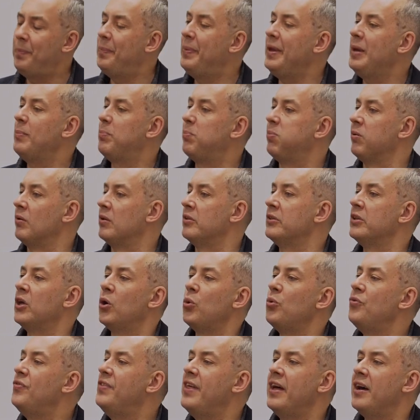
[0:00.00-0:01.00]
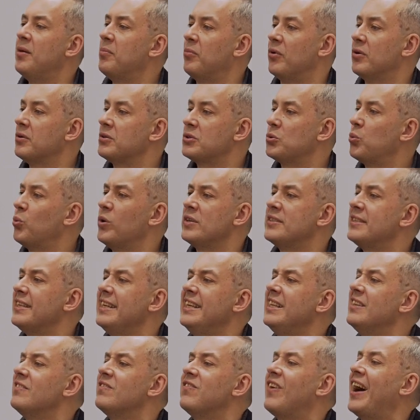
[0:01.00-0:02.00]
people, no demos was
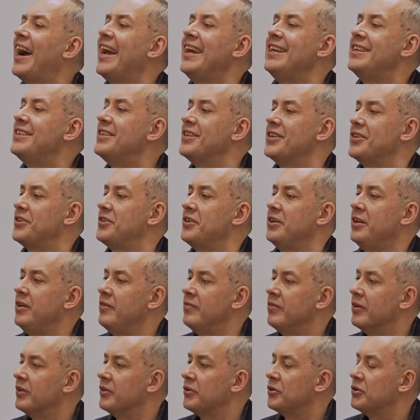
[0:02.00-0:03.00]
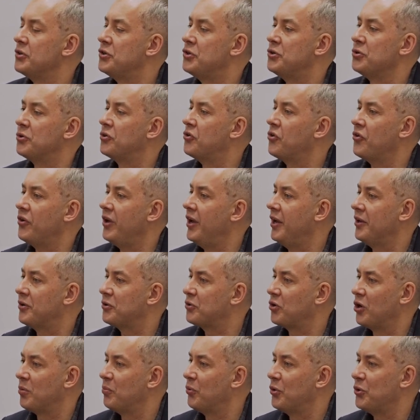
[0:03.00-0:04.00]
invited even to
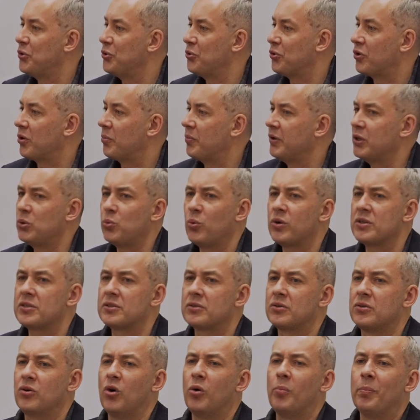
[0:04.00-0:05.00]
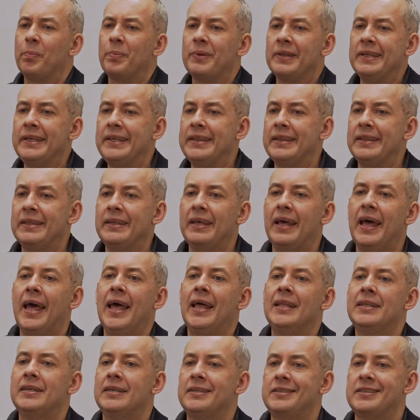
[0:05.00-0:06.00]
create common Europe. It was completely
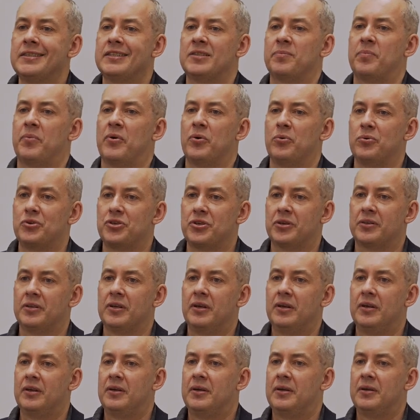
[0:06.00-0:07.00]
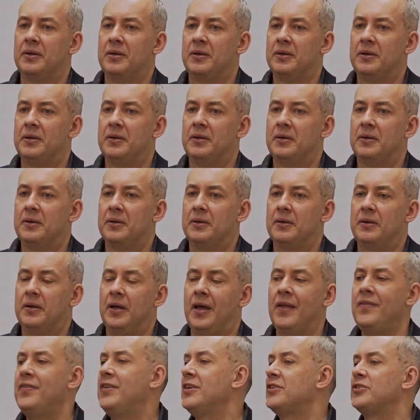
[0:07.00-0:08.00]
elitist project.
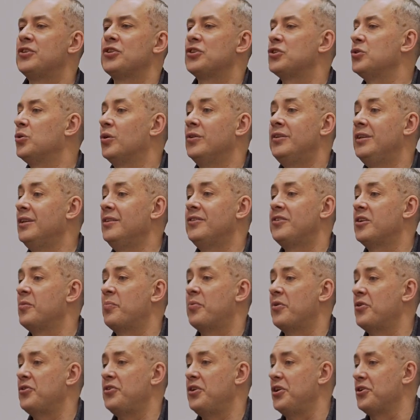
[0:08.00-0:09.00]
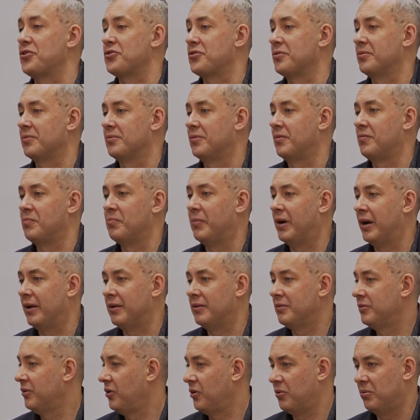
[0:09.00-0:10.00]
And this is not the interpretation of mine.
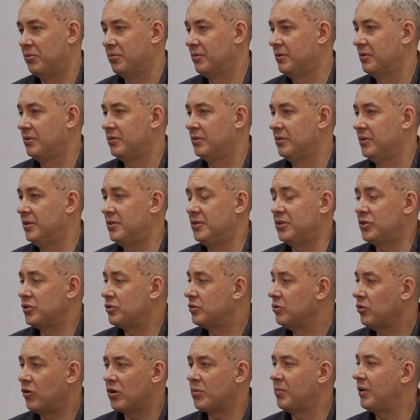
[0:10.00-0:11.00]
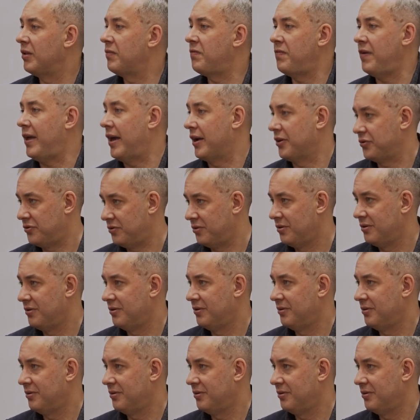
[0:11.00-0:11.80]
No, this is normal fact.